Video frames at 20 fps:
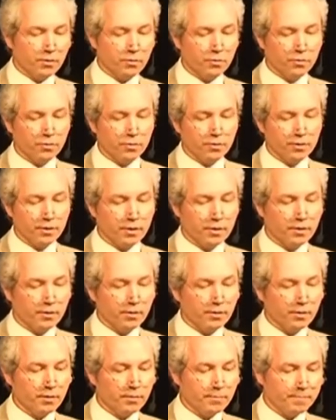or
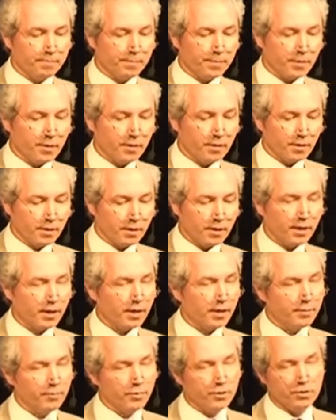the
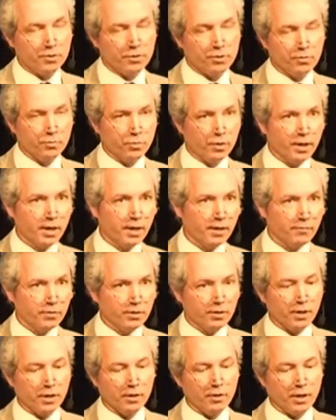climate we have
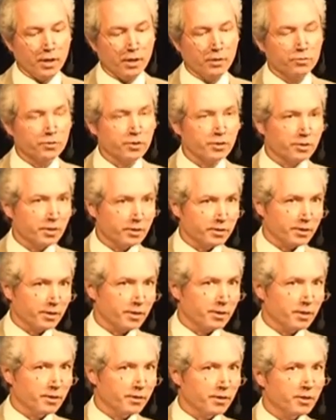in our houses,
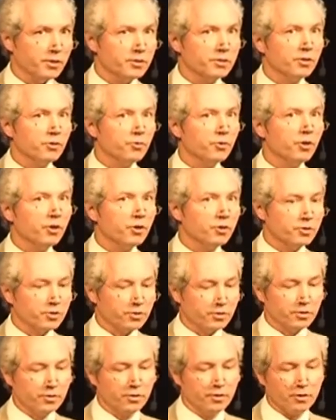etc. There is no
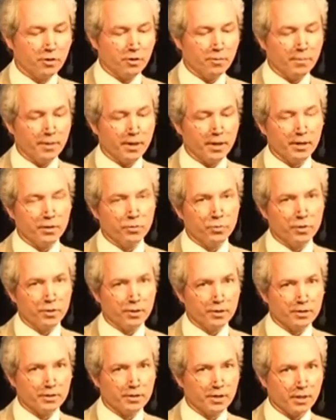loss combined with
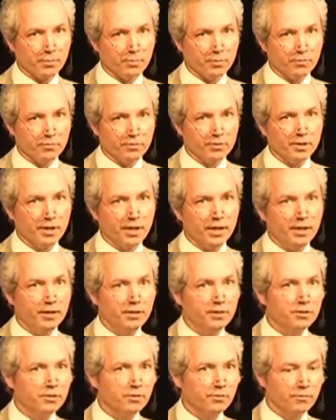this type of
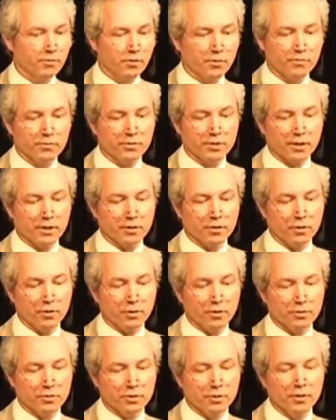change of
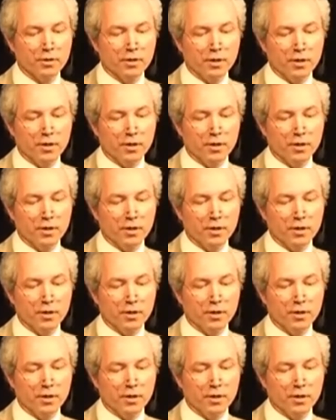technology.